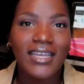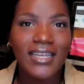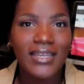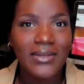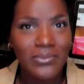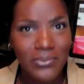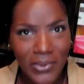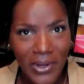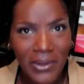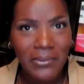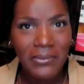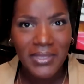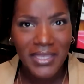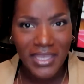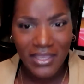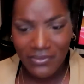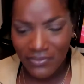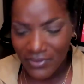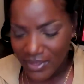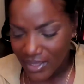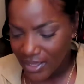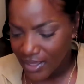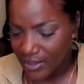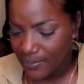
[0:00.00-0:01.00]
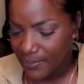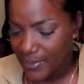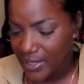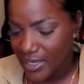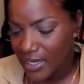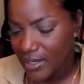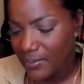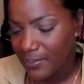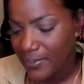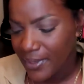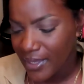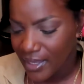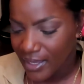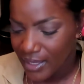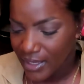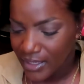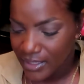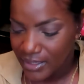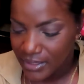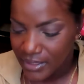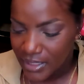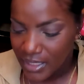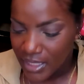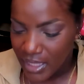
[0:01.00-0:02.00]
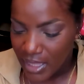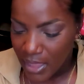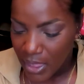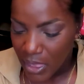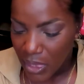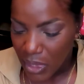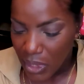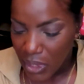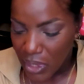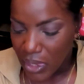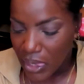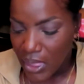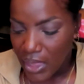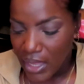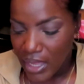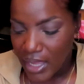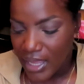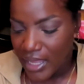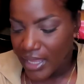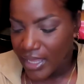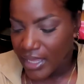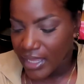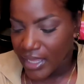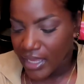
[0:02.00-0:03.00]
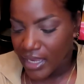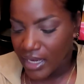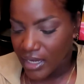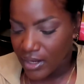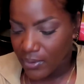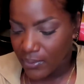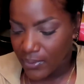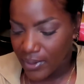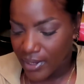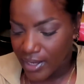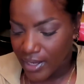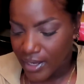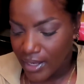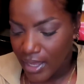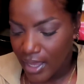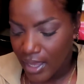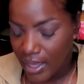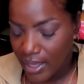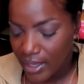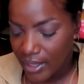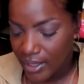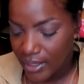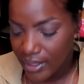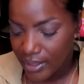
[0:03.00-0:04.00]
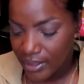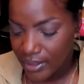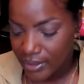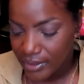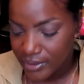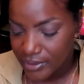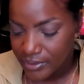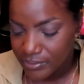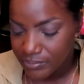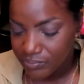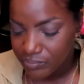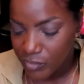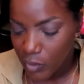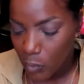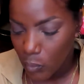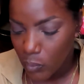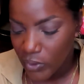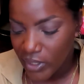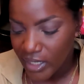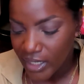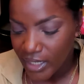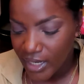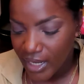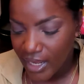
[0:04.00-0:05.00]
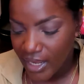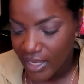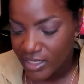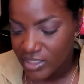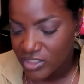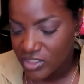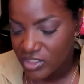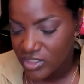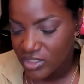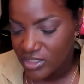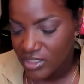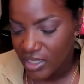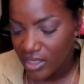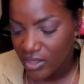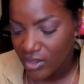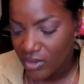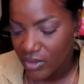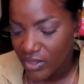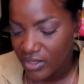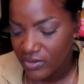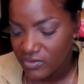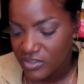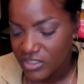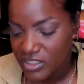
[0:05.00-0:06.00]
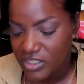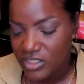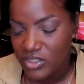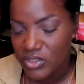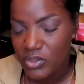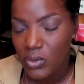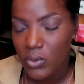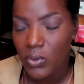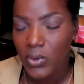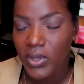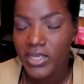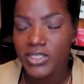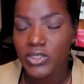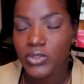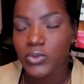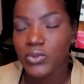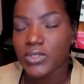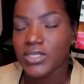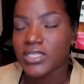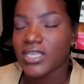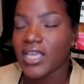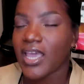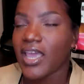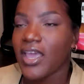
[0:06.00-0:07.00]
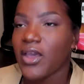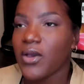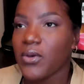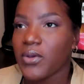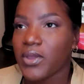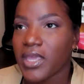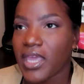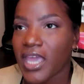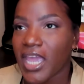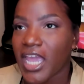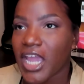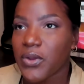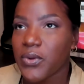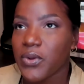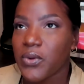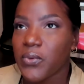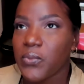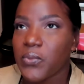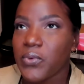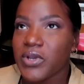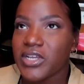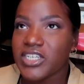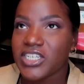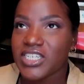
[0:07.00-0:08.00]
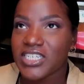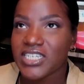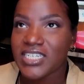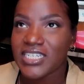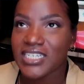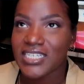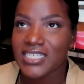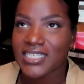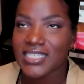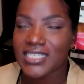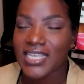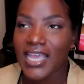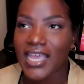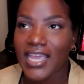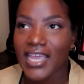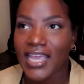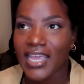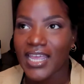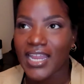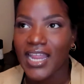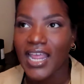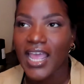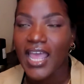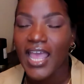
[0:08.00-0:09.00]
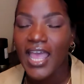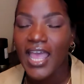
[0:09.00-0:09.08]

Ray would give her her money back. Anyway, Wendy asked Giselle if she's going to tell Karen what she has said,